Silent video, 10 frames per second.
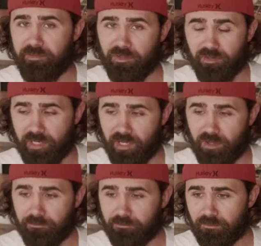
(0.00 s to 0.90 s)
figure it
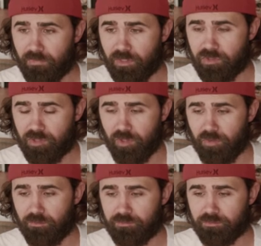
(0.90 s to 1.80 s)
out.
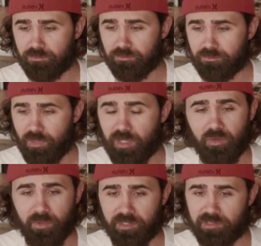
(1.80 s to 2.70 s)
So
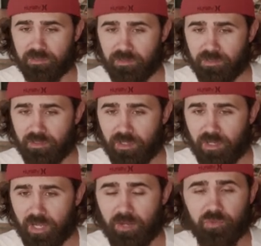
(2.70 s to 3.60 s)
anyways,
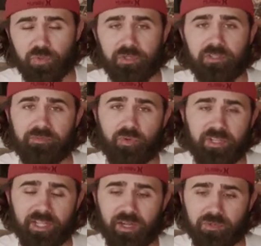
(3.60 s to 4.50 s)
I was working
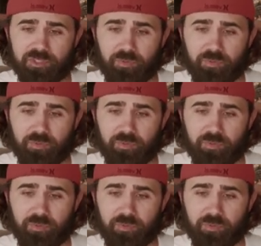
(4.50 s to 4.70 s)
40 hours a